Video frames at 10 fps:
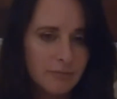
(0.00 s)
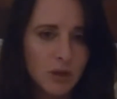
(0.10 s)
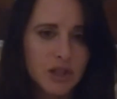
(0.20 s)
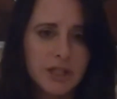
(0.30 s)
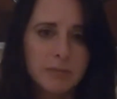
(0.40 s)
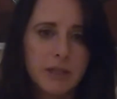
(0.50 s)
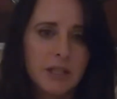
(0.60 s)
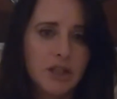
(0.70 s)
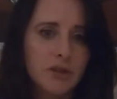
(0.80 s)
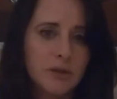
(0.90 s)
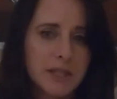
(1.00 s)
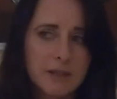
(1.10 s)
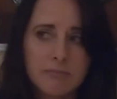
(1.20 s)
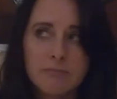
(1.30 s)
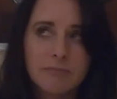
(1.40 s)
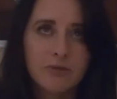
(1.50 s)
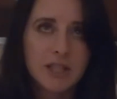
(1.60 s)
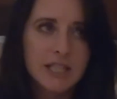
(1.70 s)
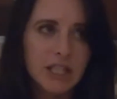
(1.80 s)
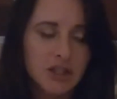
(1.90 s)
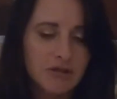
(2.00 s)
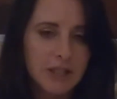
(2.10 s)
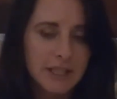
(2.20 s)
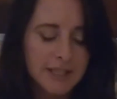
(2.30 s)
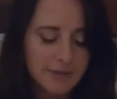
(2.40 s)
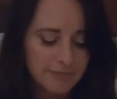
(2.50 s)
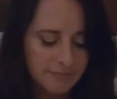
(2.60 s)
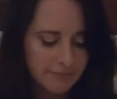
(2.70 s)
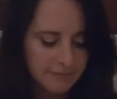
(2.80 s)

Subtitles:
which has been in use for centuries,